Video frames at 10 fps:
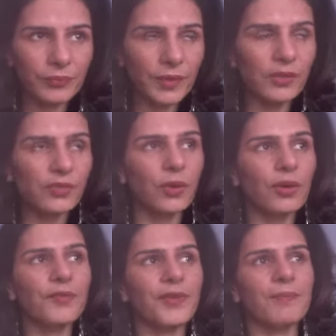So a
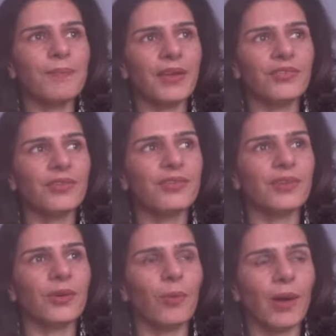lot of compassion
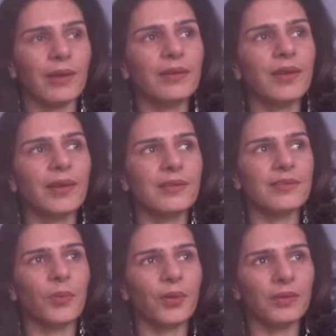is required at
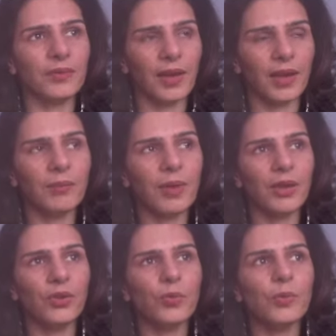this point of time,
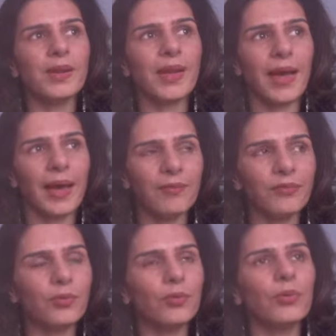and you will
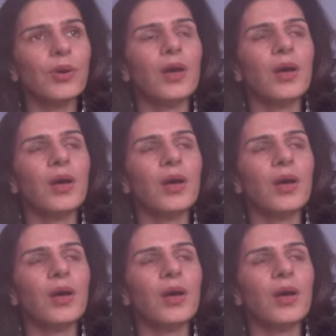have to,